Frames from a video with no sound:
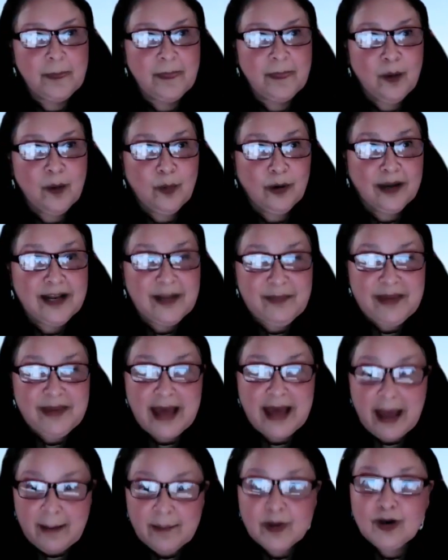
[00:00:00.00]
We're going to
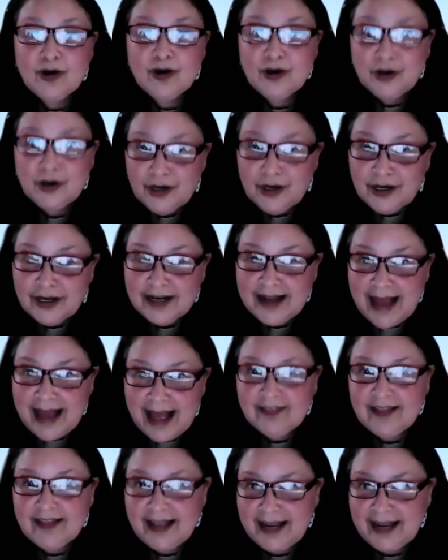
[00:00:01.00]
become good
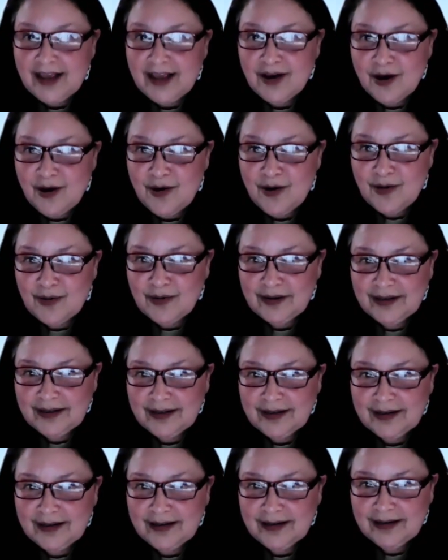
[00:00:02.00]
at letting go
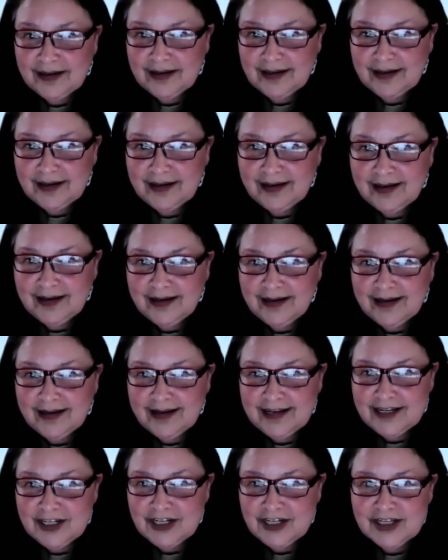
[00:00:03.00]

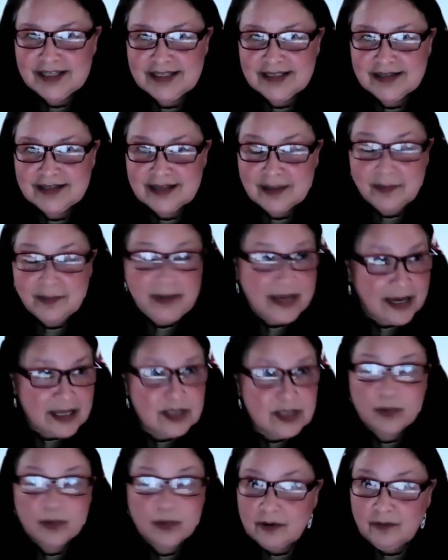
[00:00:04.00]
just because
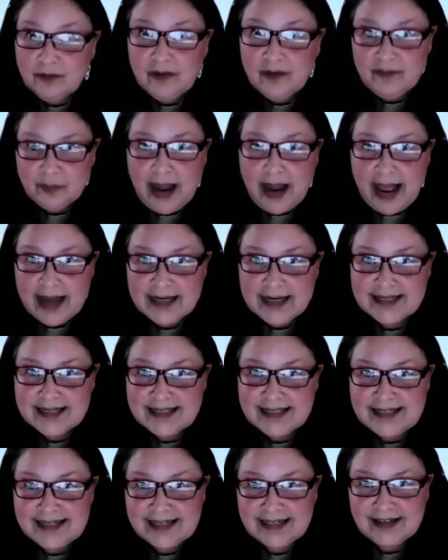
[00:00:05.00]
we've
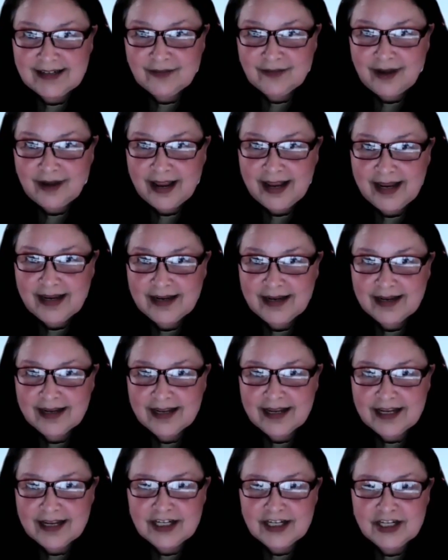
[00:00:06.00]
practiced it, right?
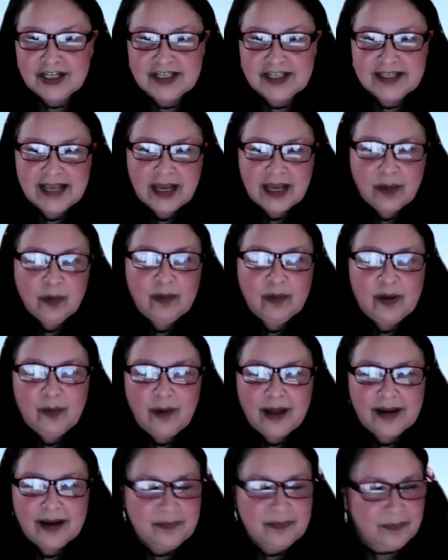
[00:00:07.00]
Just like when we
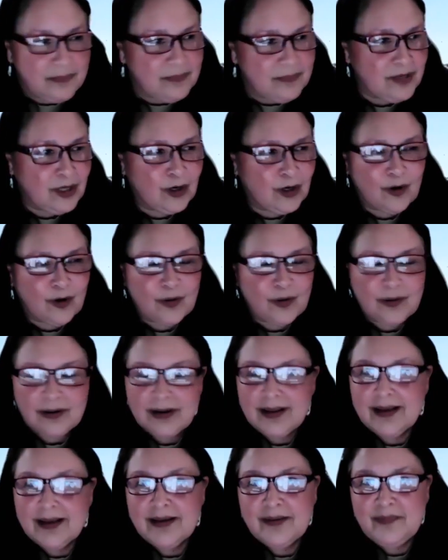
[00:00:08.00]
want to,
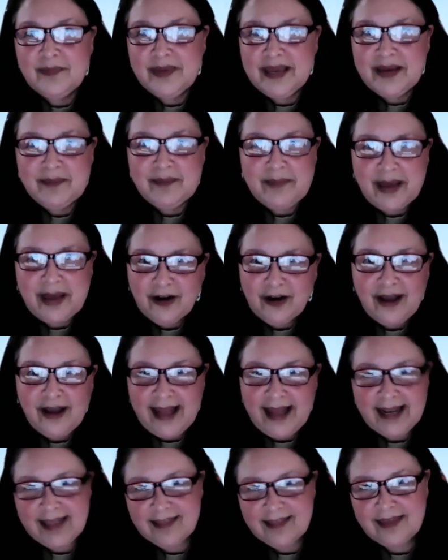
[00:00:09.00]
be a better
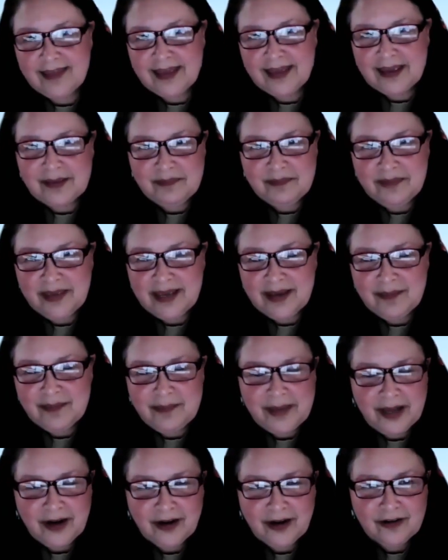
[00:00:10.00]
anything, be a
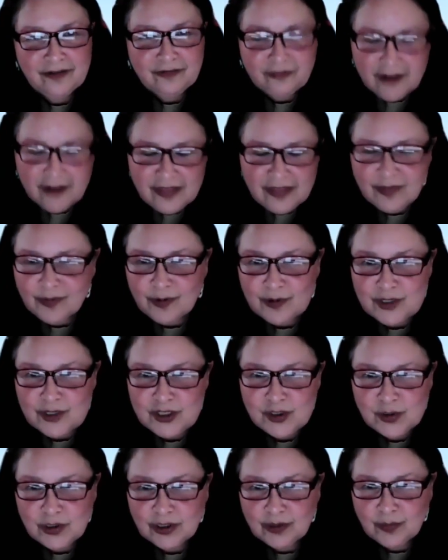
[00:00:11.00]
better free throw
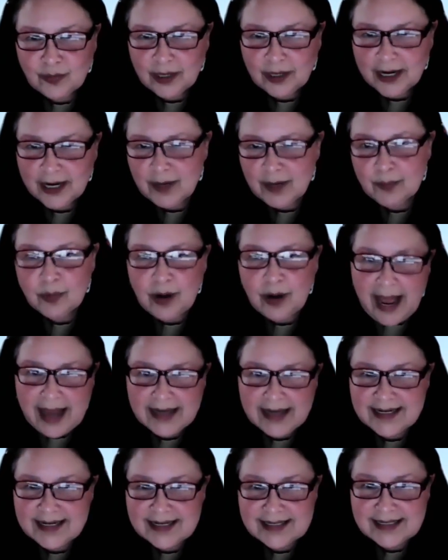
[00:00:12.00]
shooter, we're going to
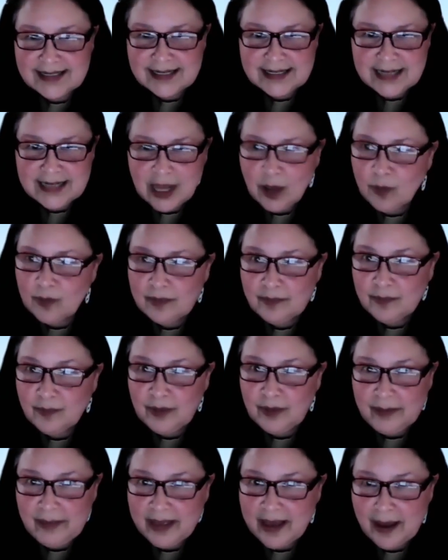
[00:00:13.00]
practice until we
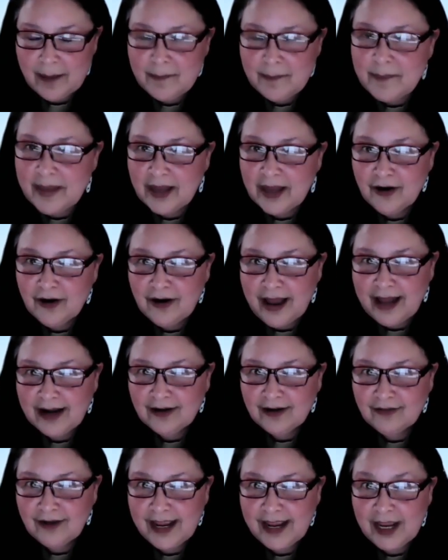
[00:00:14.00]
become better at it,
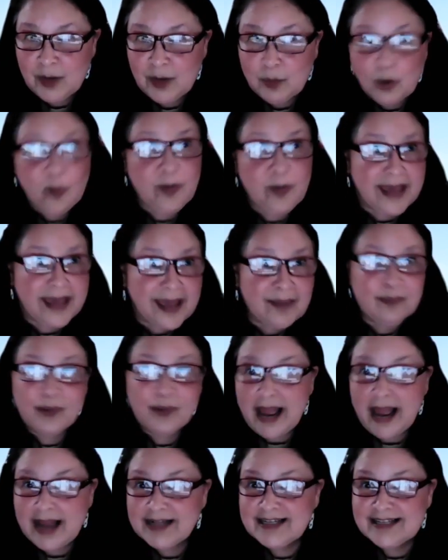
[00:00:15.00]
right? Well, we can
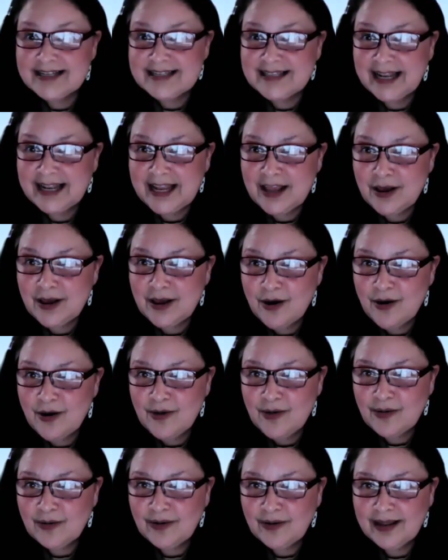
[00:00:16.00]
practice letting
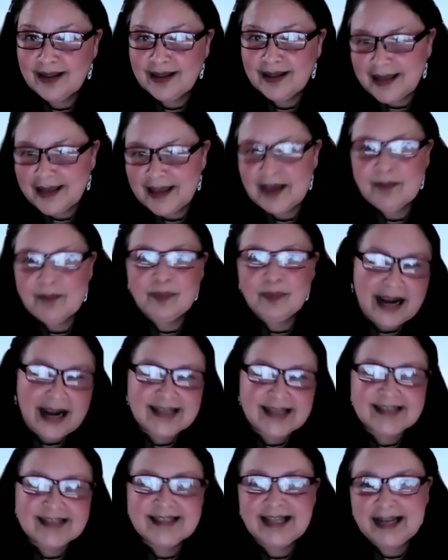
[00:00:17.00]
go and
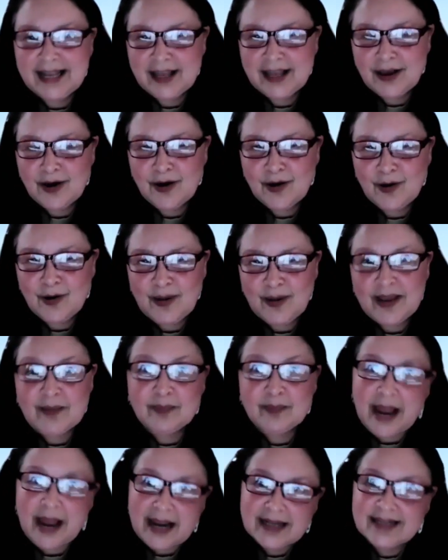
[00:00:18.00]
practice letting go and
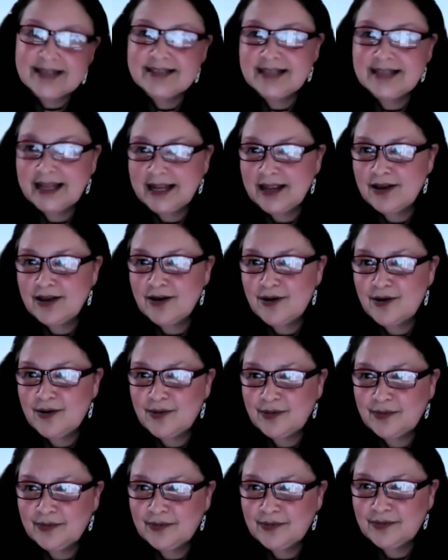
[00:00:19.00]
practice letting go,
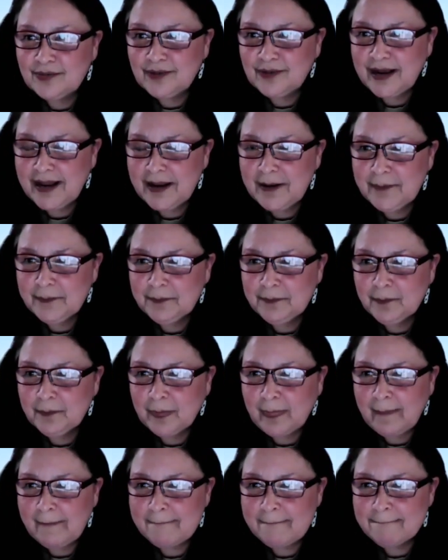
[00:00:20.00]
right?
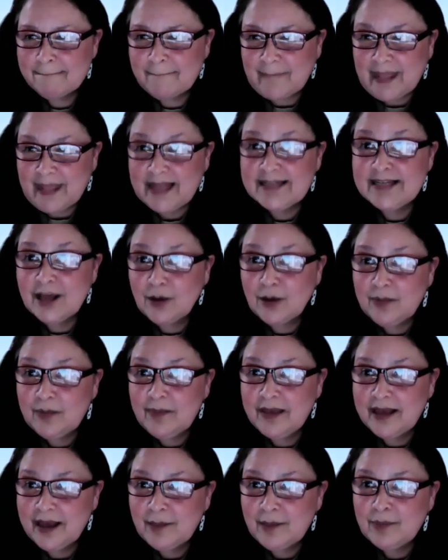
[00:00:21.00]
Until we
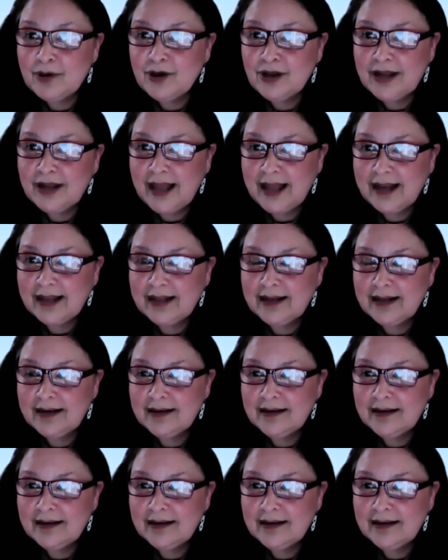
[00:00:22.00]
become good at it.